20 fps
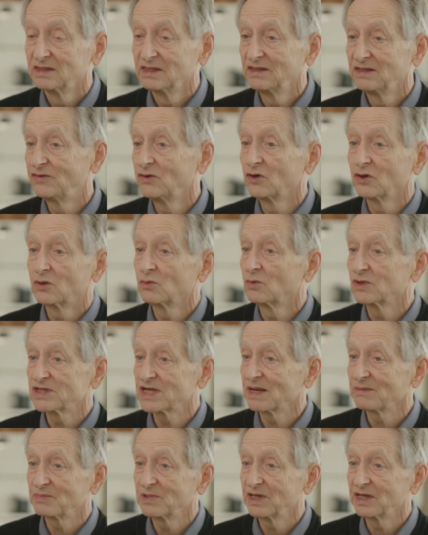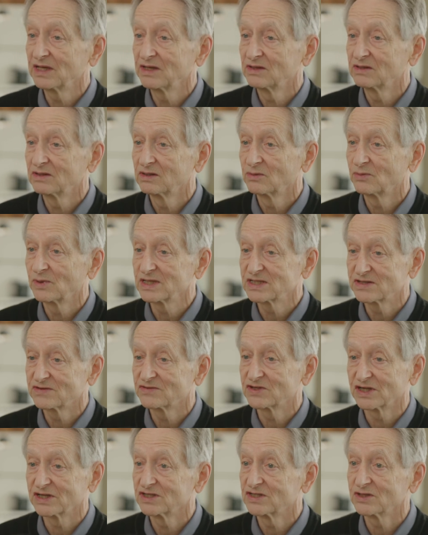If you look at what's happening in the west of
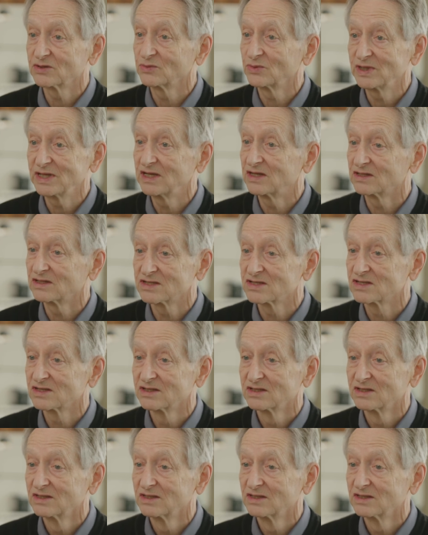China to the Uyghurs,